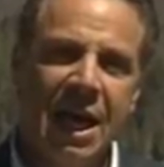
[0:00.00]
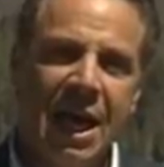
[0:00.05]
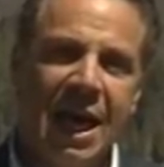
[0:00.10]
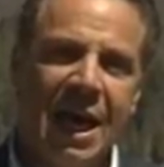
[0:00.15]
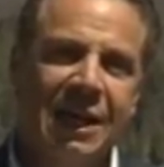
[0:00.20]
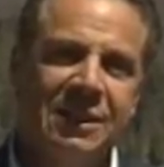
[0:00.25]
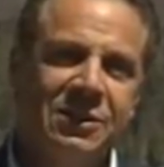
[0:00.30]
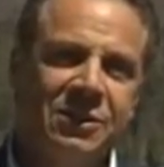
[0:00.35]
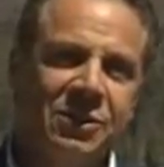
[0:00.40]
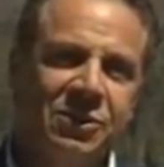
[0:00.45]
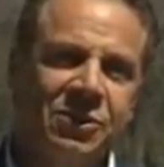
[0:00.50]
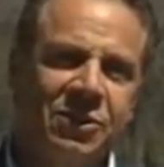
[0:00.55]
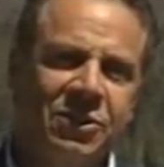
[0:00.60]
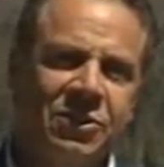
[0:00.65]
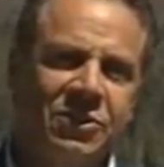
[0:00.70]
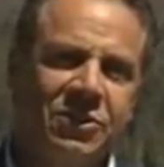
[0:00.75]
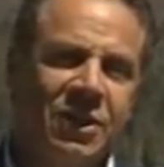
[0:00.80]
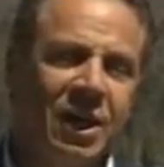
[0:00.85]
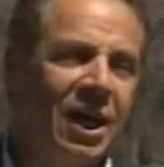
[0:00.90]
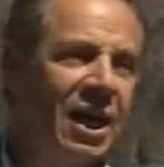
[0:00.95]

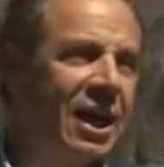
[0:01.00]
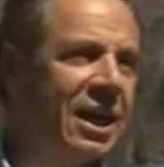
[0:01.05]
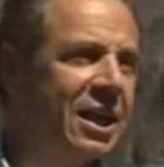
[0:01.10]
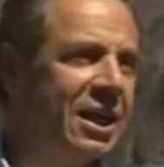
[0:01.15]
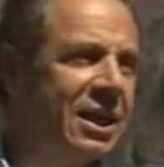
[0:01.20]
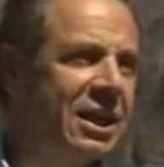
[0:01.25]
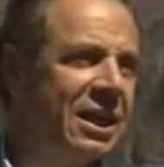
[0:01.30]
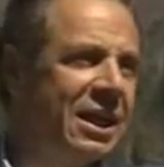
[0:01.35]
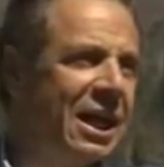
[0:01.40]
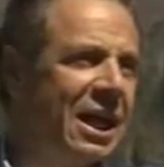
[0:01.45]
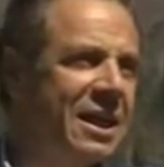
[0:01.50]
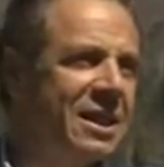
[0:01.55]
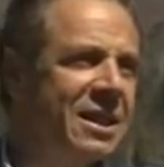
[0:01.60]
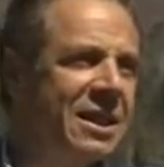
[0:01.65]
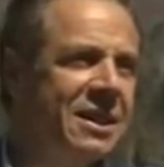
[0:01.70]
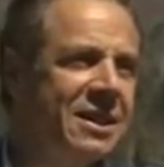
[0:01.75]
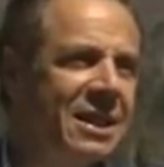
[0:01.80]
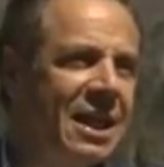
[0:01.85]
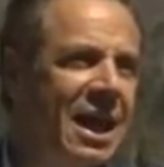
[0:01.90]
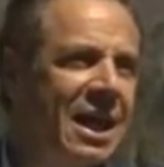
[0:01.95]
I
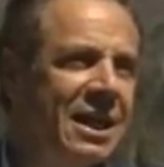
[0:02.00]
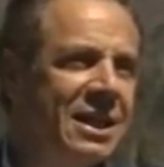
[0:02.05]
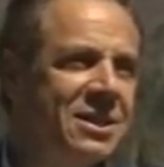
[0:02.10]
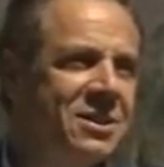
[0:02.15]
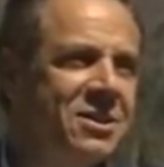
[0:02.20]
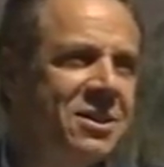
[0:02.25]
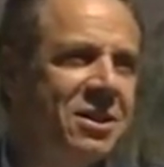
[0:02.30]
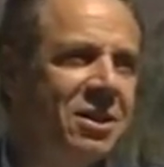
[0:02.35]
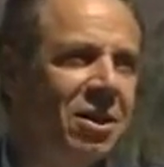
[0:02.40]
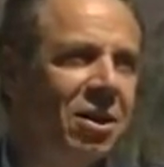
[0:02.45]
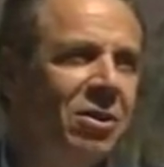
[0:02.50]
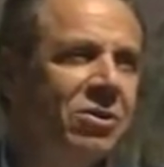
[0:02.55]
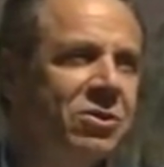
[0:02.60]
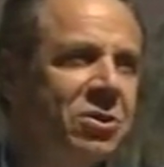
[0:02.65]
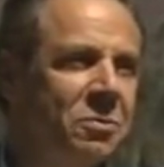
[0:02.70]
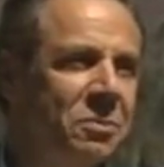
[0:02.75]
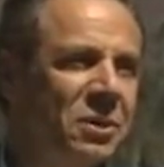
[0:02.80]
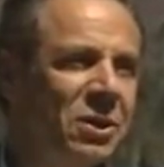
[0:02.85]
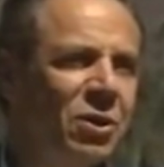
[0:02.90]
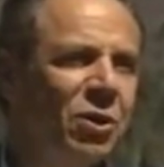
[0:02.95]
think that is the
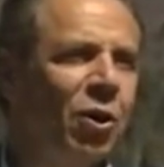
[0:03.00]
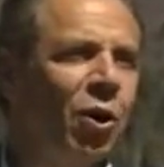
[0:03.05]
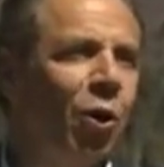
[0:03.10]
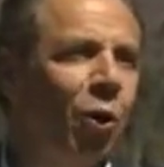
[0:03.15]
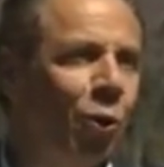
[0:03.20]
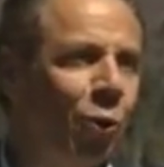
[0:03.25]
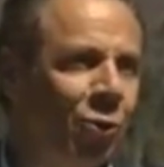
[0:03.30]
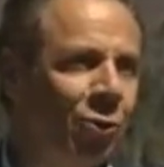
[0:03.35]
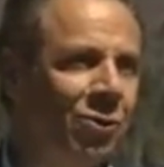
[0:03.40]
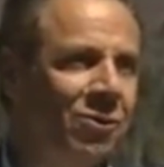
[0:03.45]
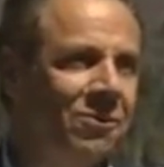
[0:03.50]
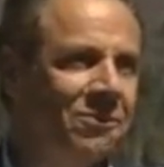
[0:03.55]
ultimate goal.